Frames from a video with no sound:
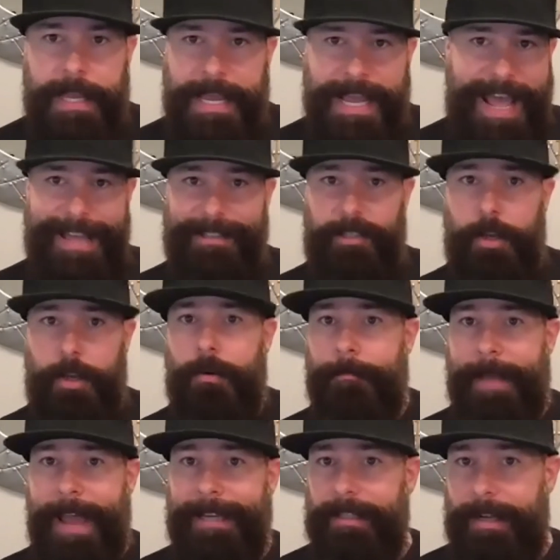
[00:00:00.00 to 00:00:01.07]
has no
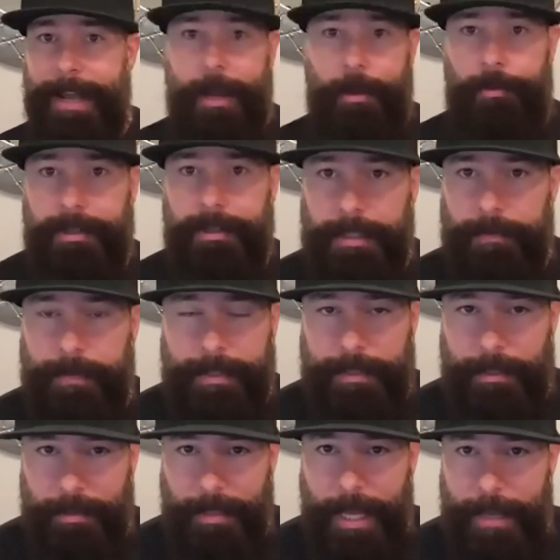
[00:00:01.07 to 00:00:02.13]
impact on how they're living
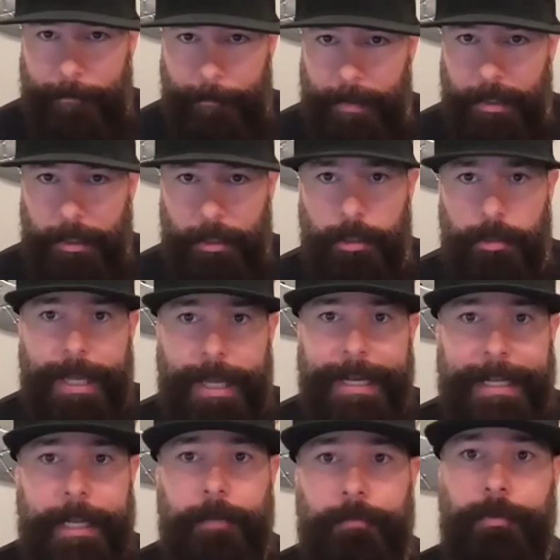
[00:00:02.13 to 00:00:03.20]
their life, but you're
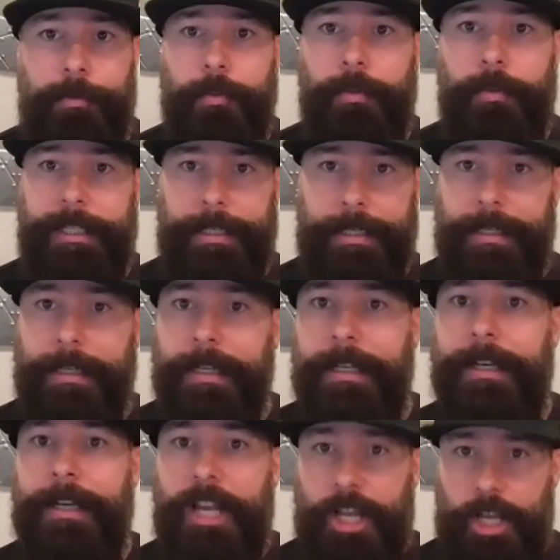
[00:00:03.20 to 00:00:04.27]
letting it ruin
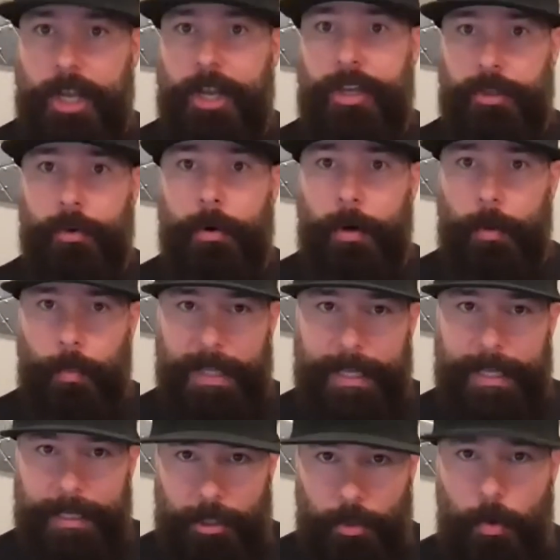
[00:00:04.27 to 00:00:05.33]
your
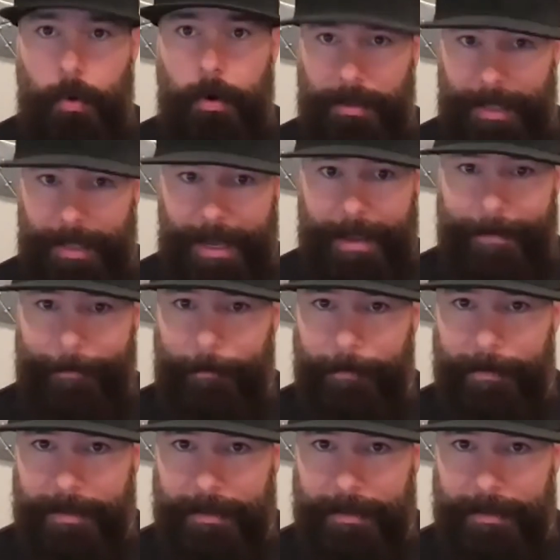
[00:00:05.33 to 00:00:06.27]
week, your life.